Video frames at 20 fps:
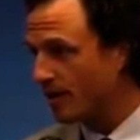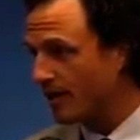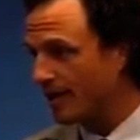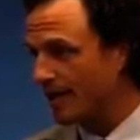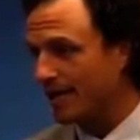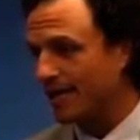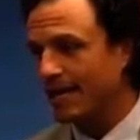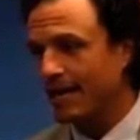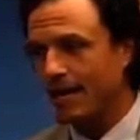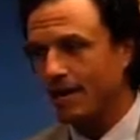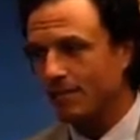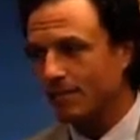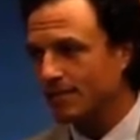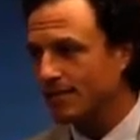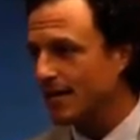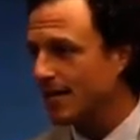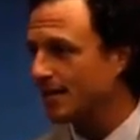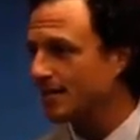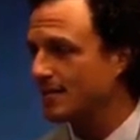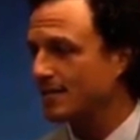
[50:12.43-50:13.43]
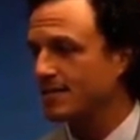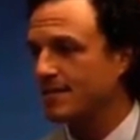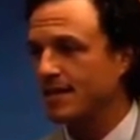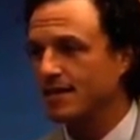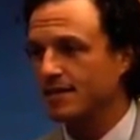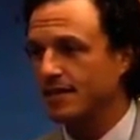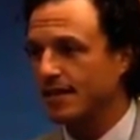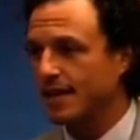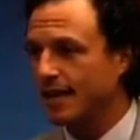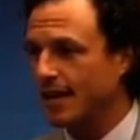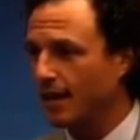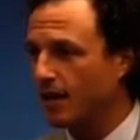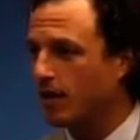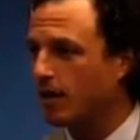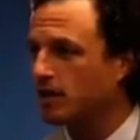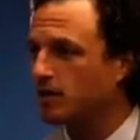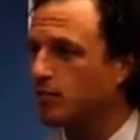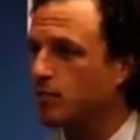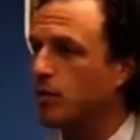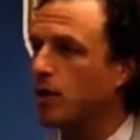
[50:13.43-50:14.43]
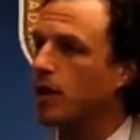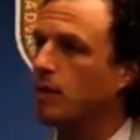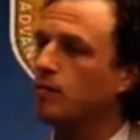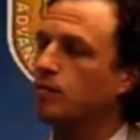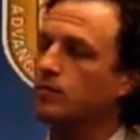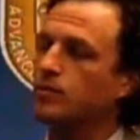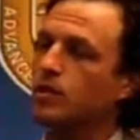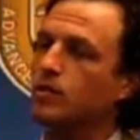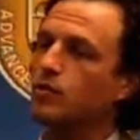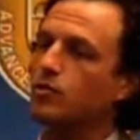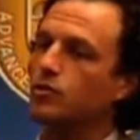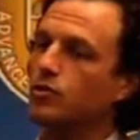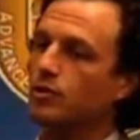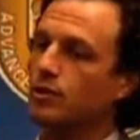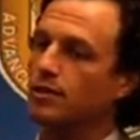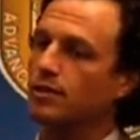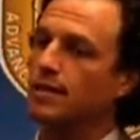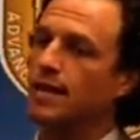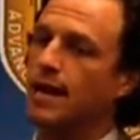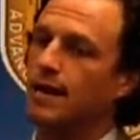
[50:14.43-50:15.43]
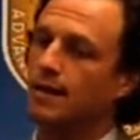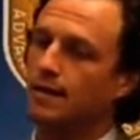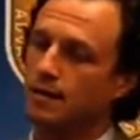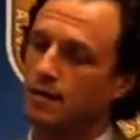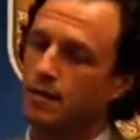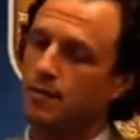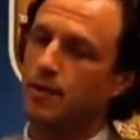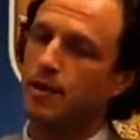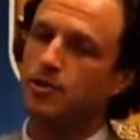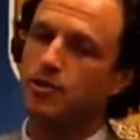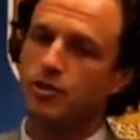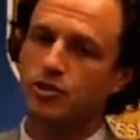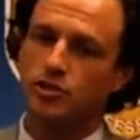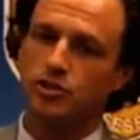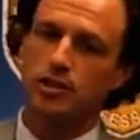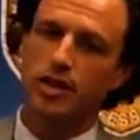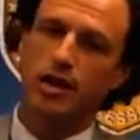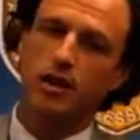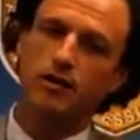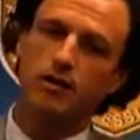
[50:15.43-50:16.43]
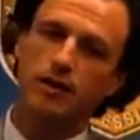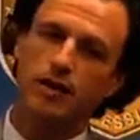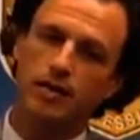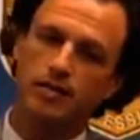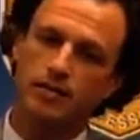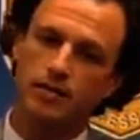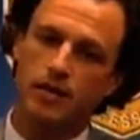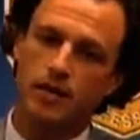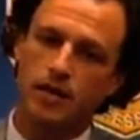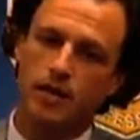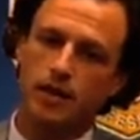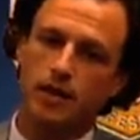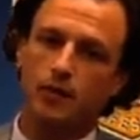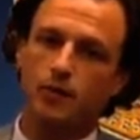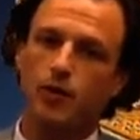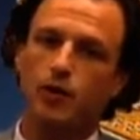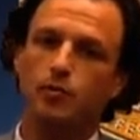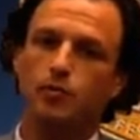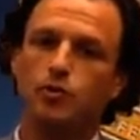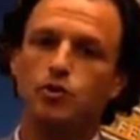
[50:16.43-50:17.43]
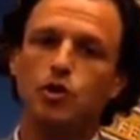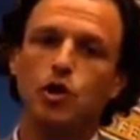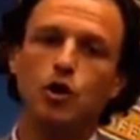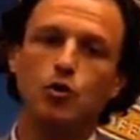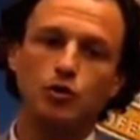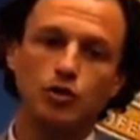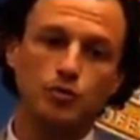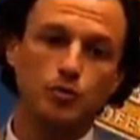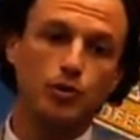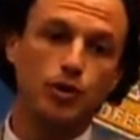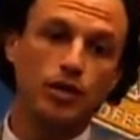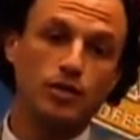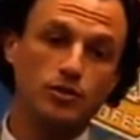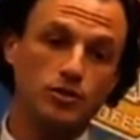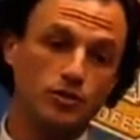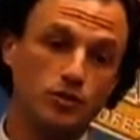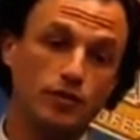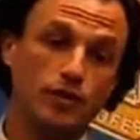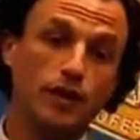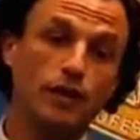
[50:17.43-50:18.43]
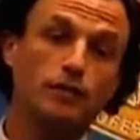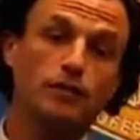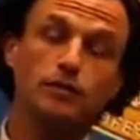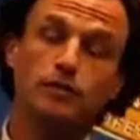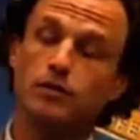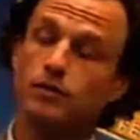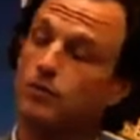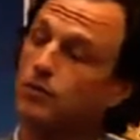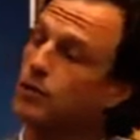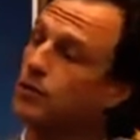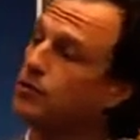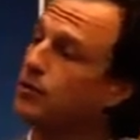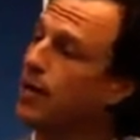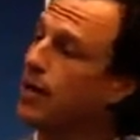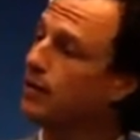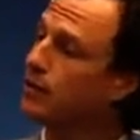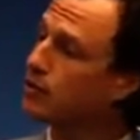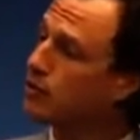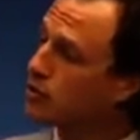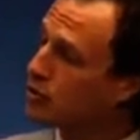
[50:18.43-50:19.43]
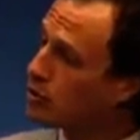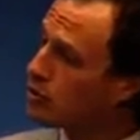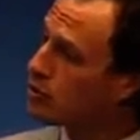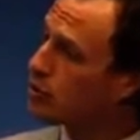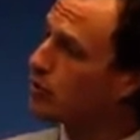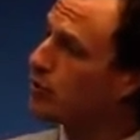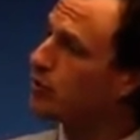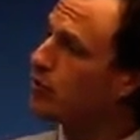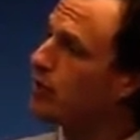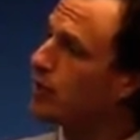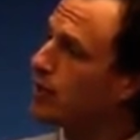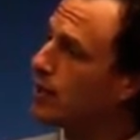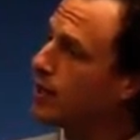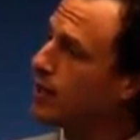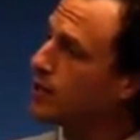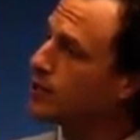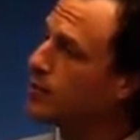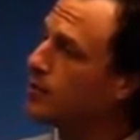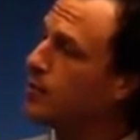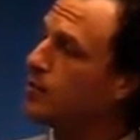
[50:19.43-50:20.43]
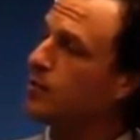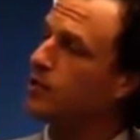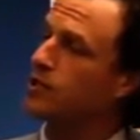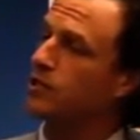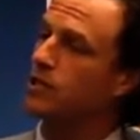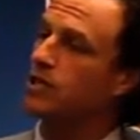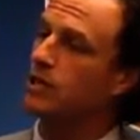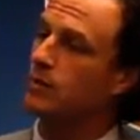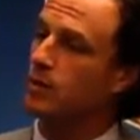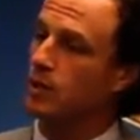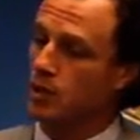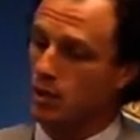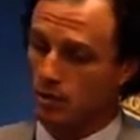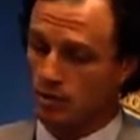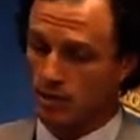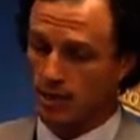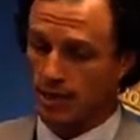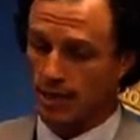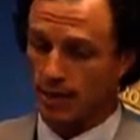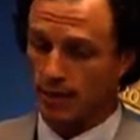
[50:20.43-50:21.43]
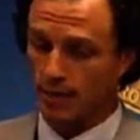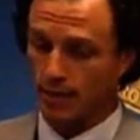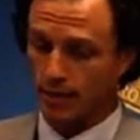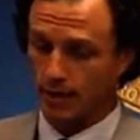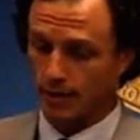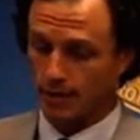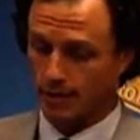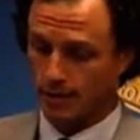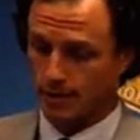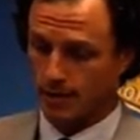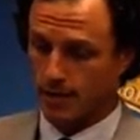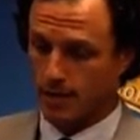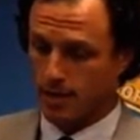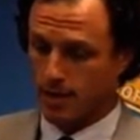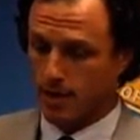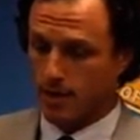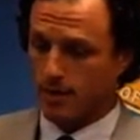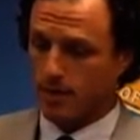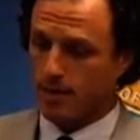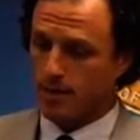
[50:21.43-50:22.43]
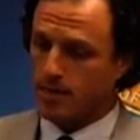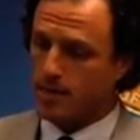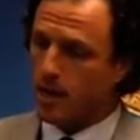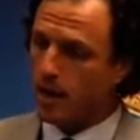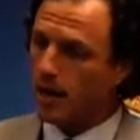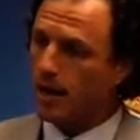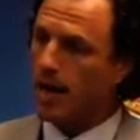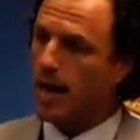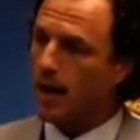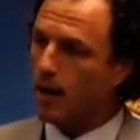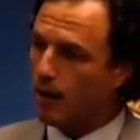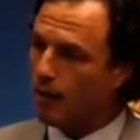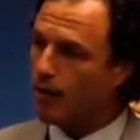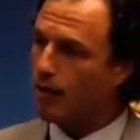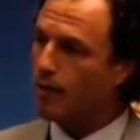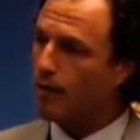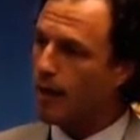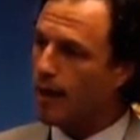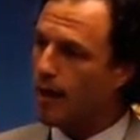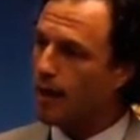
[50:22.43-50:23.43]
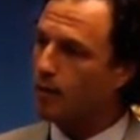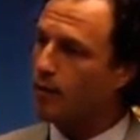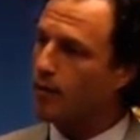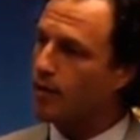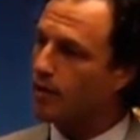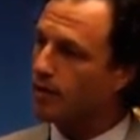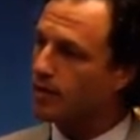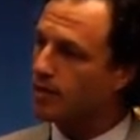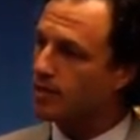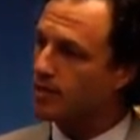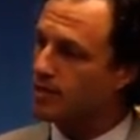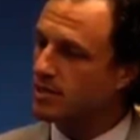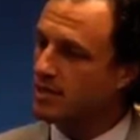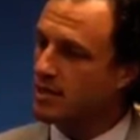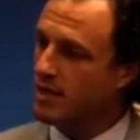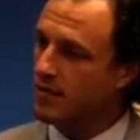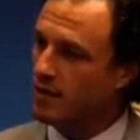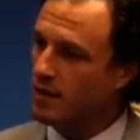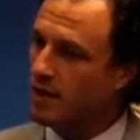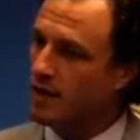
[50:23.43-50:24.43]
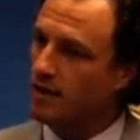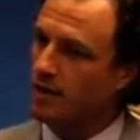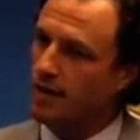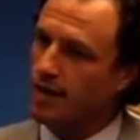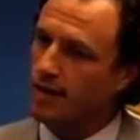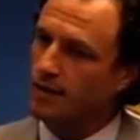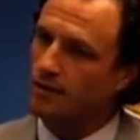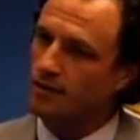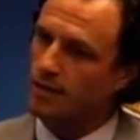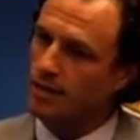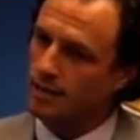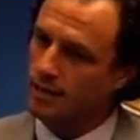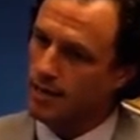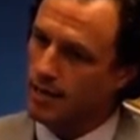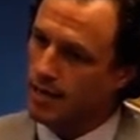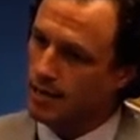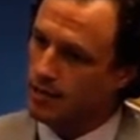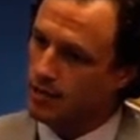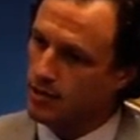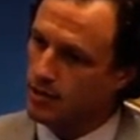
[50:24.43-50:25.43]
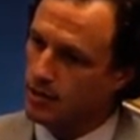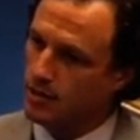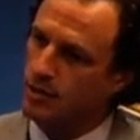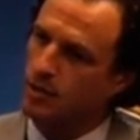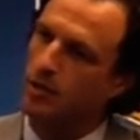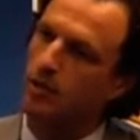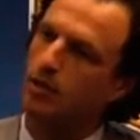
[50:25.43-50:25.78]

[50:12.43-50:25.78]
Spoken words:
It can't metastasize, it can't cause problems, and those are exactly the patients nowadays that we almost always put on surveillance. We do not do surgery or radiation, but we just keep a close eye on things. But a young, healthy man with a Gleason 7, 8, 9, or 10 cancer